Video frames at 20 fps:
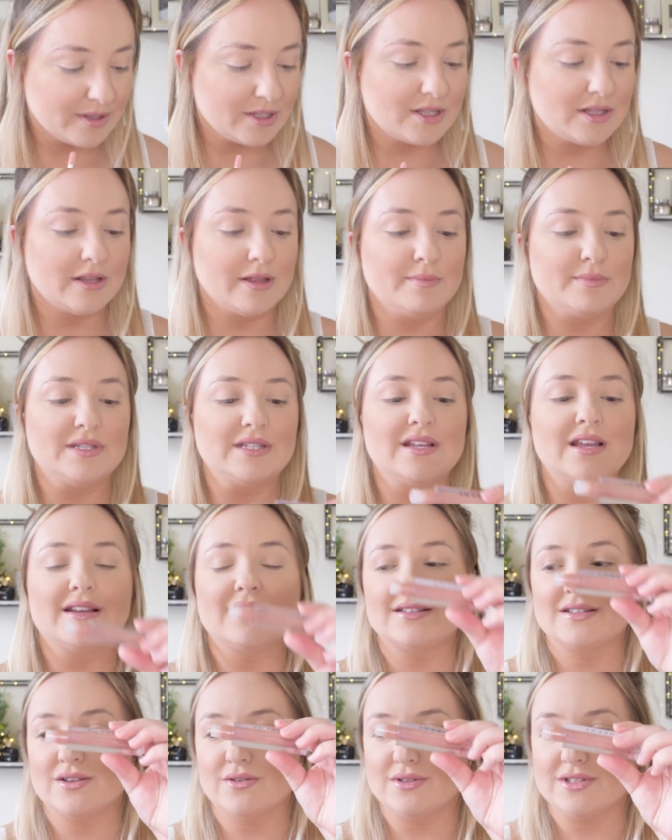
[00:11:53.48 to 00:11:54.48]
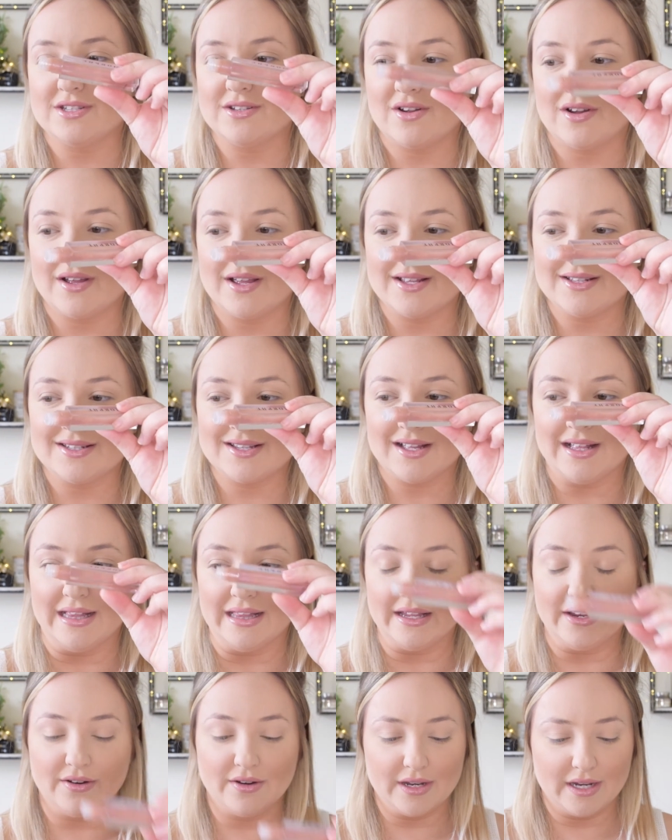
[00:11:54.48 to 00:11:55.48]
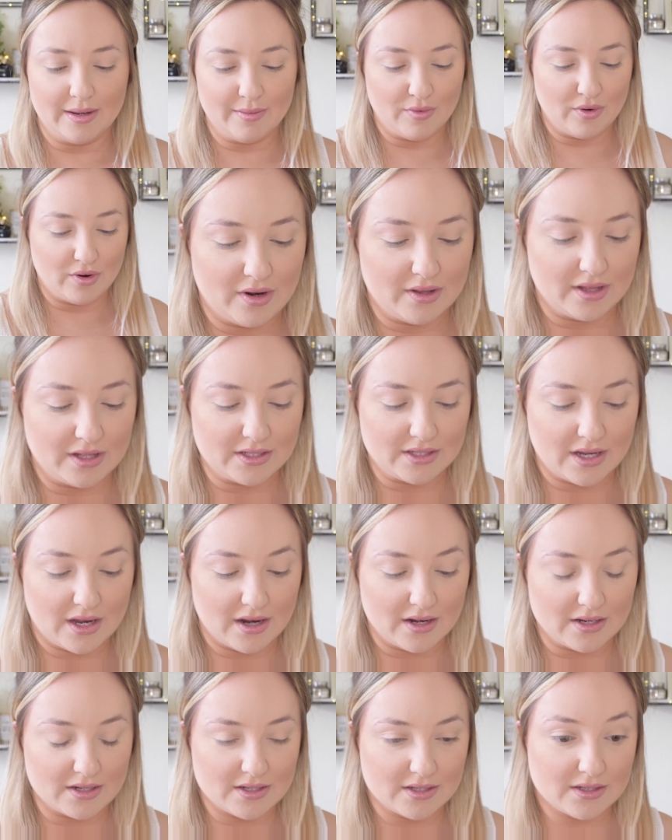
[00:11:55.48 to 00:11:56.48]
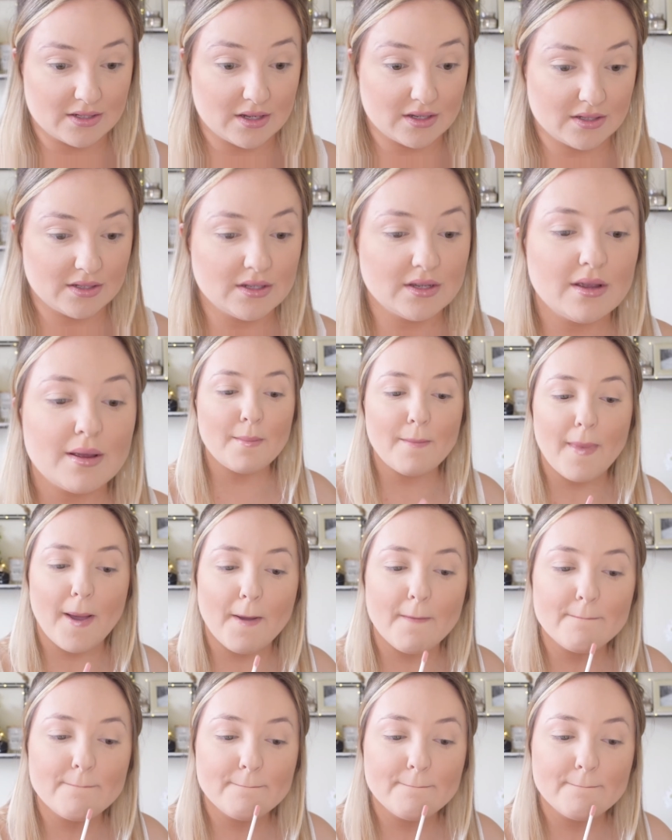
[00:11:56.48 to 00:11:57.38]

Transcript: lipstick, so it's not as clear anymore. That's kind of disgusting, but